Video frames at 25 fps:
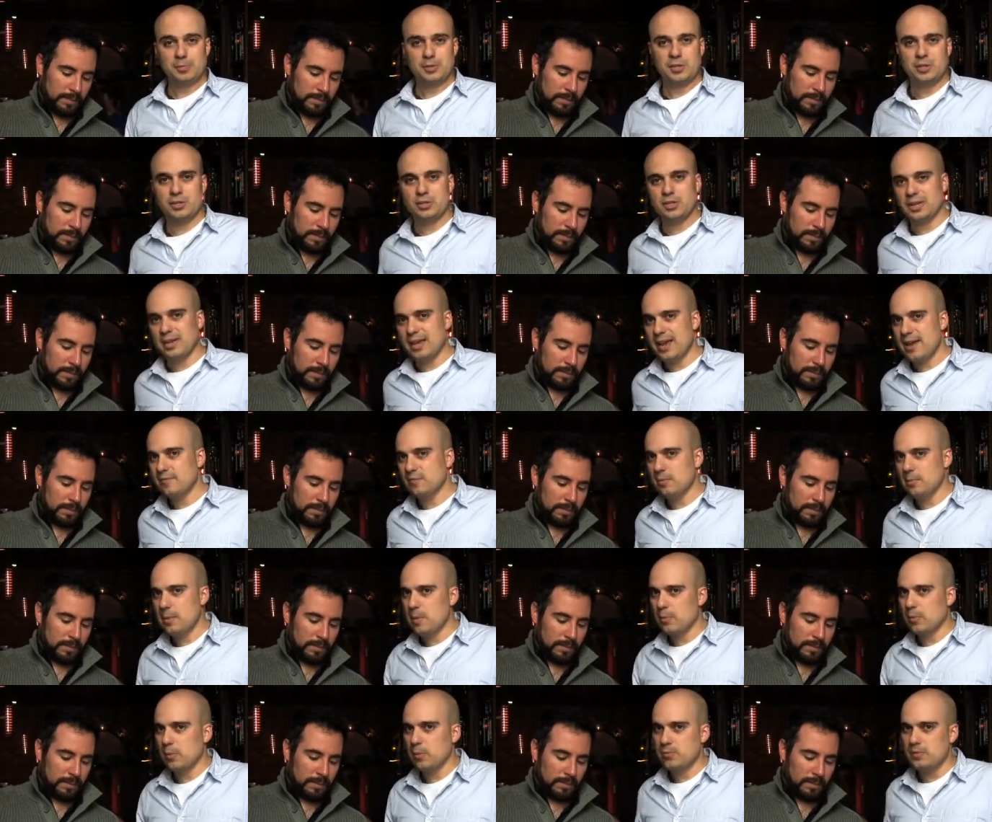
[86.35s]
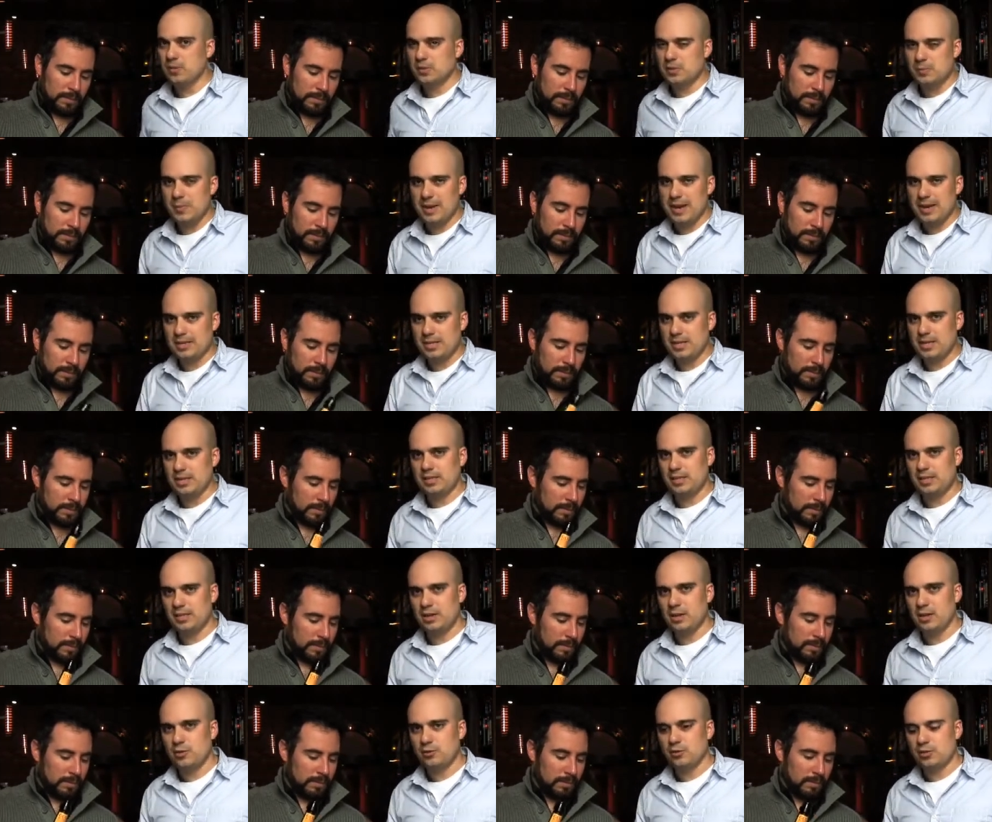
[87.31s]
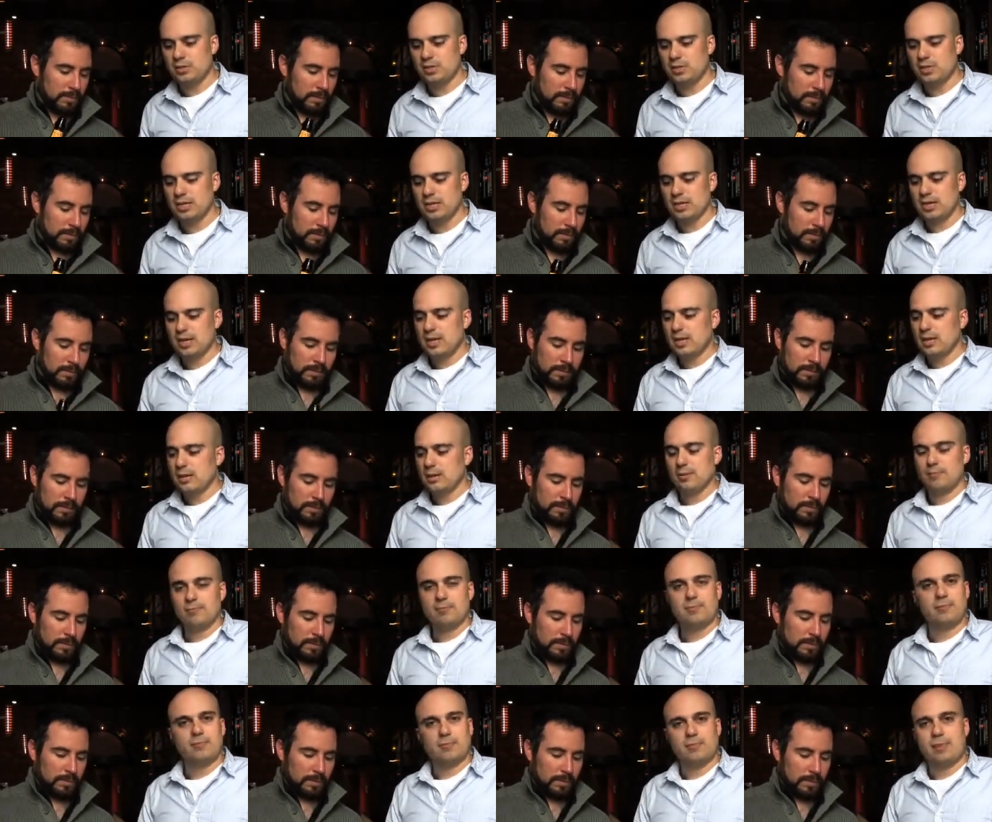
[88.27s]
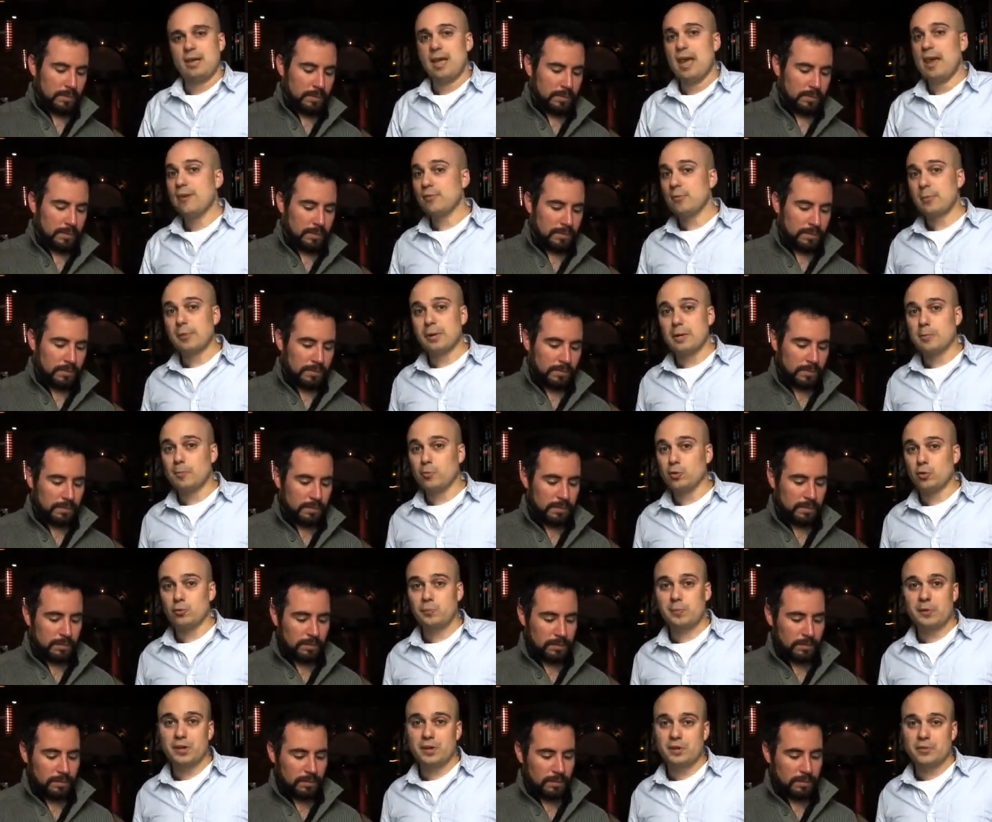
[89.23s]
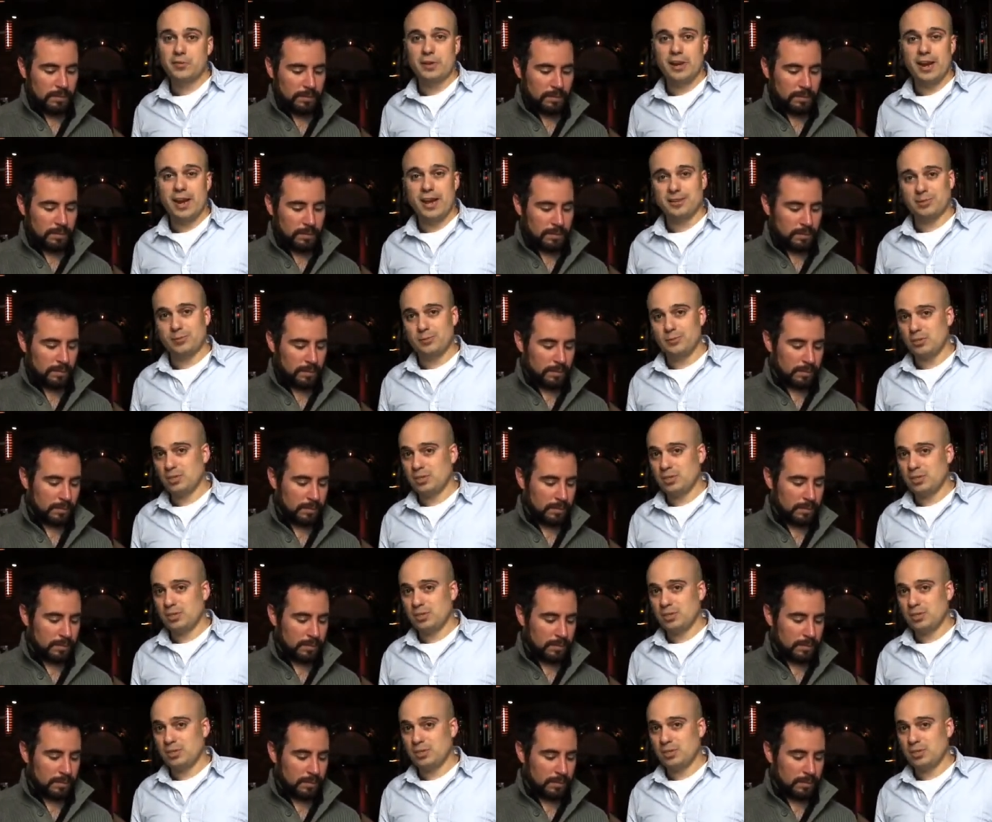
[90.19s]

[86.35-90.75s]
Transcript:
Speaker 1: Because again, remember, this is back in the 1800s. Everybody brewed beer in their house. It was